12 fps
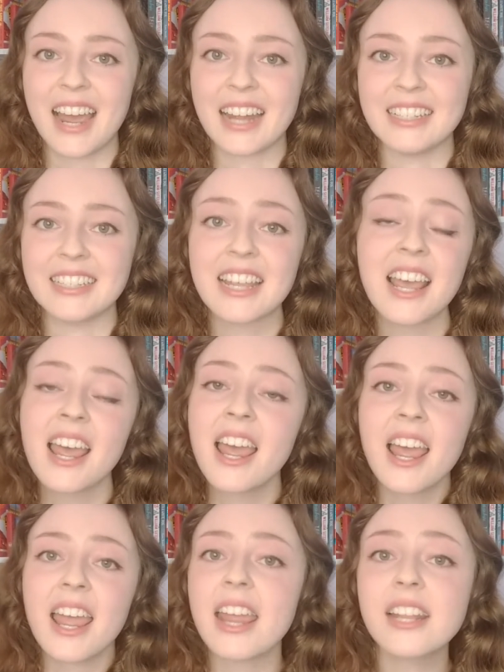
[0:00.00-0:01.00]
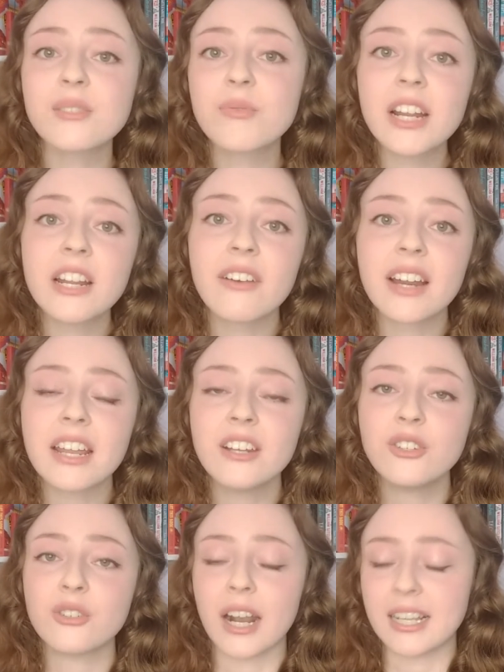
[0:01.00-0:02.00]
and it's really, really
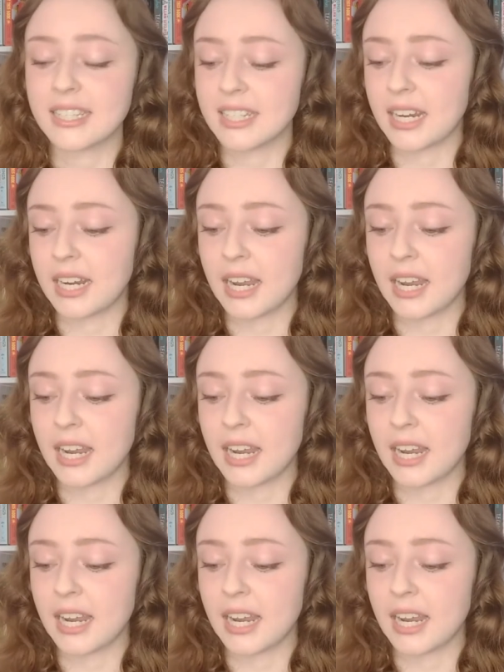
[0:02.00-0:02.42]
interesting,